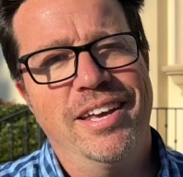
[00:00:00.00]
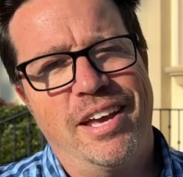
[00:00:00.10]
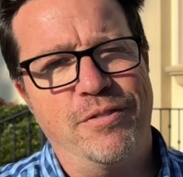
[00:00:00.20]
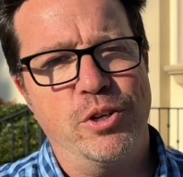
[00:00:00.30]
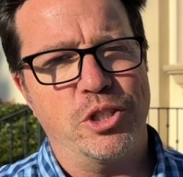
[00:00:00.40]

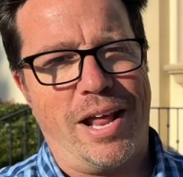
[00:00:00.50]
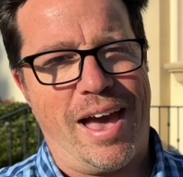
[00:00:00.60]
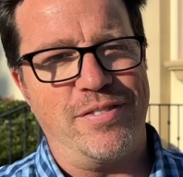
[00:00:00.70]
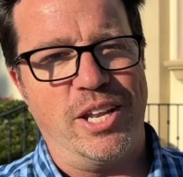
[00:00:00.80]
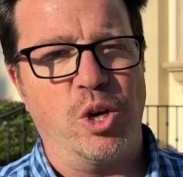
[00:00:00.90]
If you should
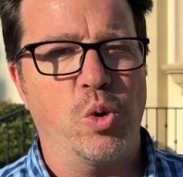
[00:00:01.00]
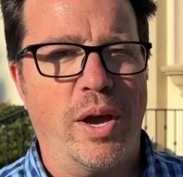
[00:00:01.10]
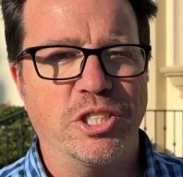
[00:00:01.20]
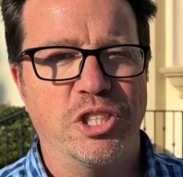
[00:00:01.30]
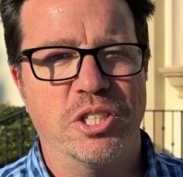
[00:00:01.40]
have any
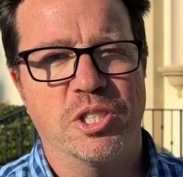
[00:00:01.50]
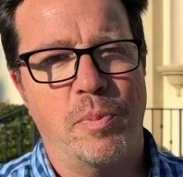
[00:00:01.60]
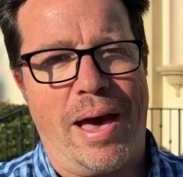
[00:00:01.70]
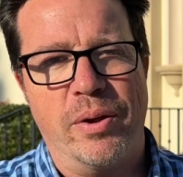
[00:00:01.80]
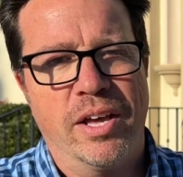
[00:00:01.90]
questions
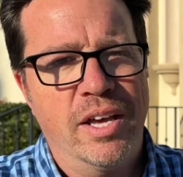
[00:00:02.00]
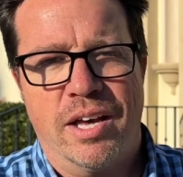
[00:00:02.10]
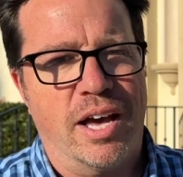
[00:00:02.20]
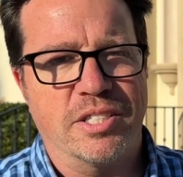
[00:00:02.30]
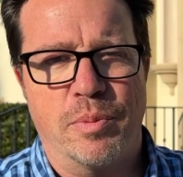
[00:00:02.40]
about
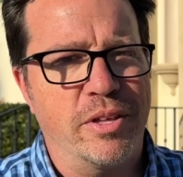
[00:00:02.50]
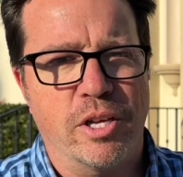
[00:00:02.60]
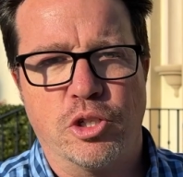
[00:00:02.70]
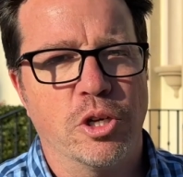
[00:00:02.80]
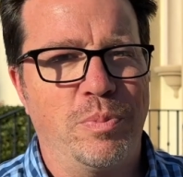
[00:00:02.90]
something
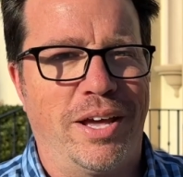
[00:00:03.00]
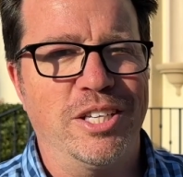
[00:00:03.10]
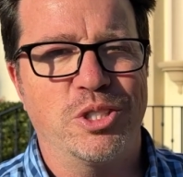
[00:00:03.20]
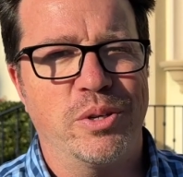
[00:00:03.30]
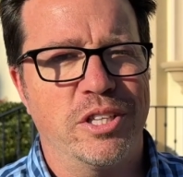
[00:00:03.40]
that took place
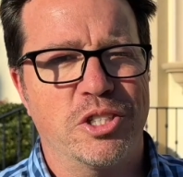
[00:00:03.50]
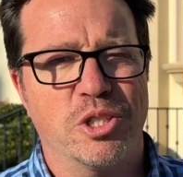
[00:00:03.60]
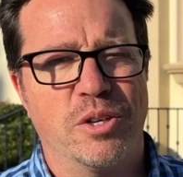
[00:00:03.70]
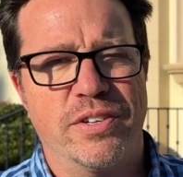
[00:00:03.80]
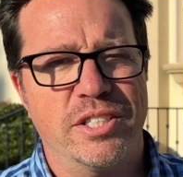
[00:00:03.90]
during the
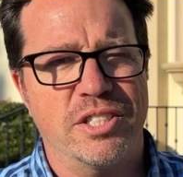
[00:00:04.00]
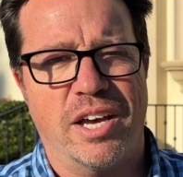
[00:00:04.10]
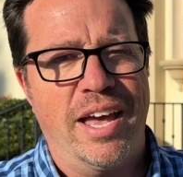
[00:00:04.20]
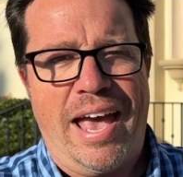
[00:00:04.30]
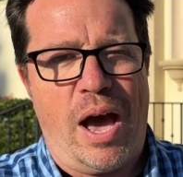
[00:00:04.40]
service,
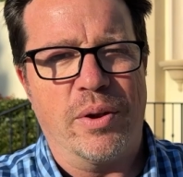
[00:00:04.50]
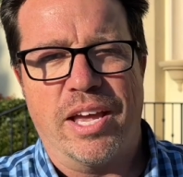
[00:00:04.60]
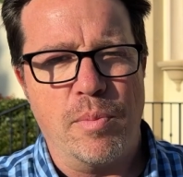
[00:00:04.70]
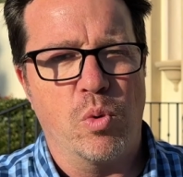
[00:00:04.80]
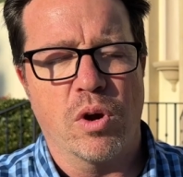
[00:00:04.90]
how to
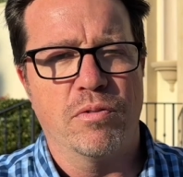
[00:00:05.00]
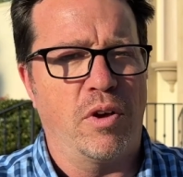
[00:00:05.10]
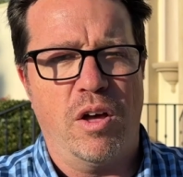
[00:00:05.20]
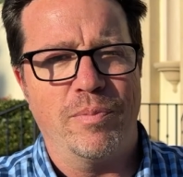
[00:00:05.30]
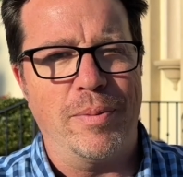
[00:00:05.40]
get more
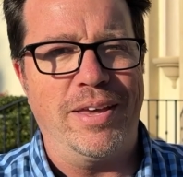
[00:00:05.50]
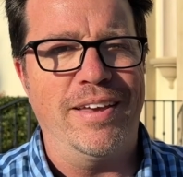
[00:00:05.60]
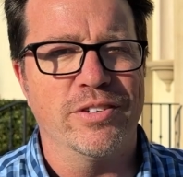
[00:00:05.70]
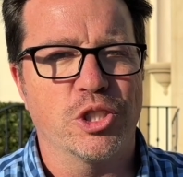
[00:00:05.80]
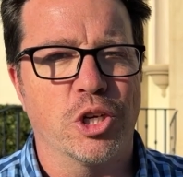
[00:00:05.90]
involved, maybe
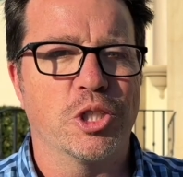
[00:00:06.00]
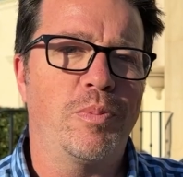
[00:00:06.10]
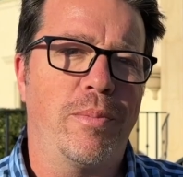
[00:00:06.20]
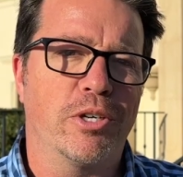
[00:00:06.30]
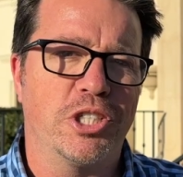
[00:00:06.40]
even church
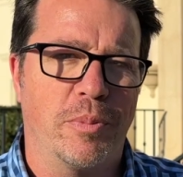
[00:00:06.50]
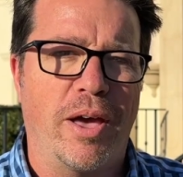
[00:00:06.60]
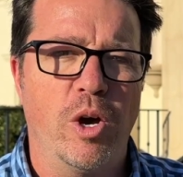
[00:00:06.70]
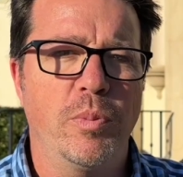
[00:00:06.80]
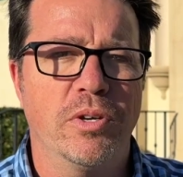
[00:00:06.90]
membership, I
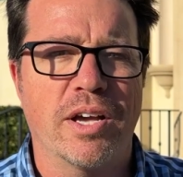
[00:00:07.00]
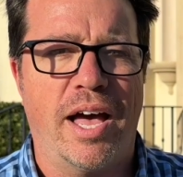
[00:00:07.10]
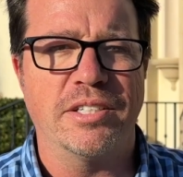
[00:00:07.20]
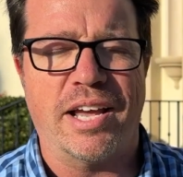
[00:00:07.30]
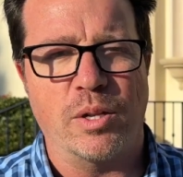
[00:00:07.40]
hope you'll
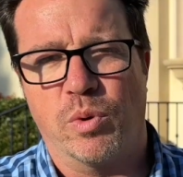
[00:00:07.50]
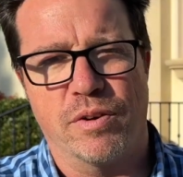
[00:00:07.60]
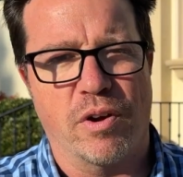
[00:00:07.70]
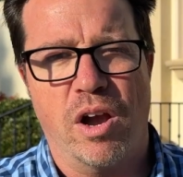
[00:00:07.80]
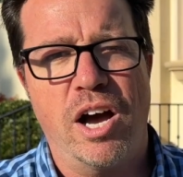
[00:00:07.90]
contact one
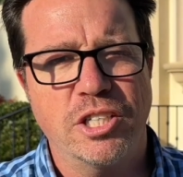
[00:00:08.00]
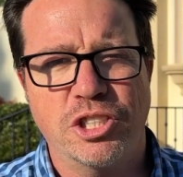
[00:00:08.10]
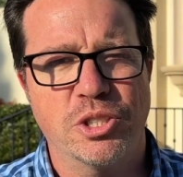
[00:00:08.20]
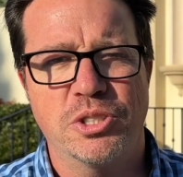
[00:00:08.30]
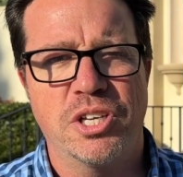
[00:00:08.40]
of our
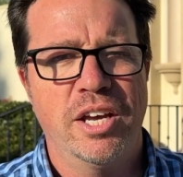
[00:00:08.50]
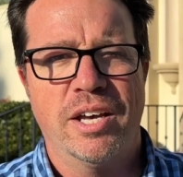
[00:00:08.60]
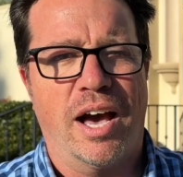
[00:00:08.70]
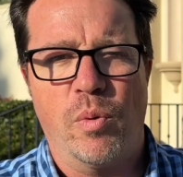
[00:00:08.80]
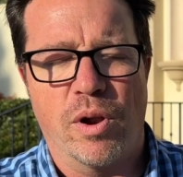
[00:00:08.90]
ushers,
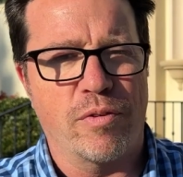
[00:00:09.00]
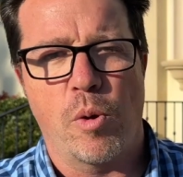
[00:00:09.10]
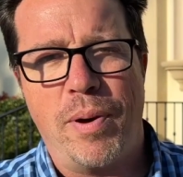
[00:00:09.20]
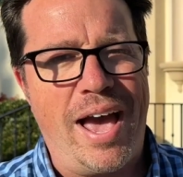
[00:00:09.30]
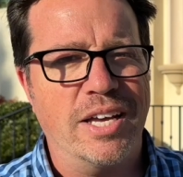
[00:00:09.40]
one of our
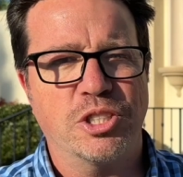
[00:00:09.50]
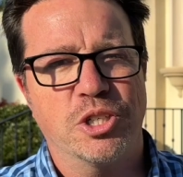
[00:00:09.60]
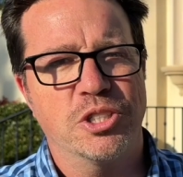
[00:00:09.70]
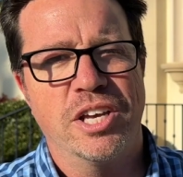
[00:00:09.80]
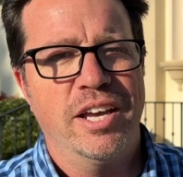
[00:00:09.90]

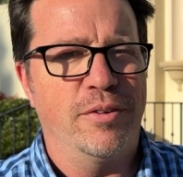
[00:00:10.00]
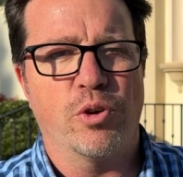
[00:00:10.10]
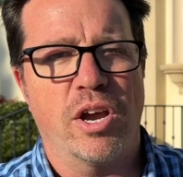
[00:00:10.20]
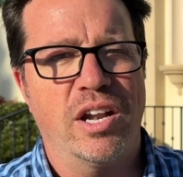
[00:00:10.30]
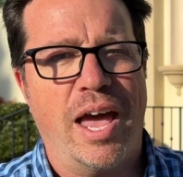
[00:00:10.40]
pastors. If
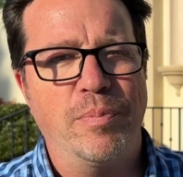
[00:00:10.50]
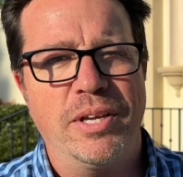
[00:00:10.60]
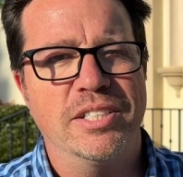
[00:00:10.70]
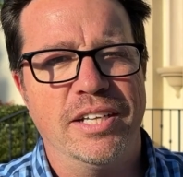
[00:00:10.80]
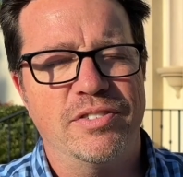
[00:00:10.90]
you're online,
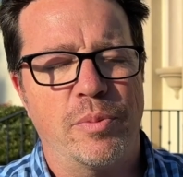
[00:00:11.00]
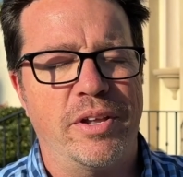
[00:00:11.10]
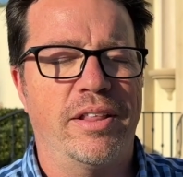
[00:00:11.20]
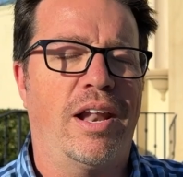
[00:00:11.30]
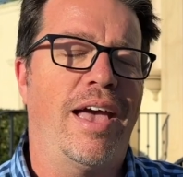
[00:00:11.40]
please leave something
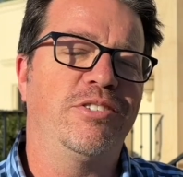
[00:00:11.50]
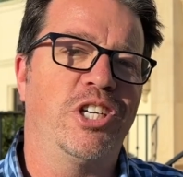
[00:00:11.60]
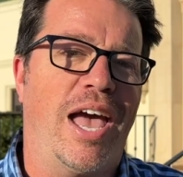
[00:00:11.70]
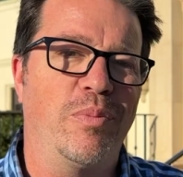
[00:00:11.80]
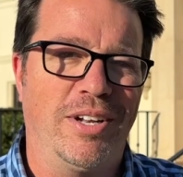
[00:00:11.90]
in the live chat.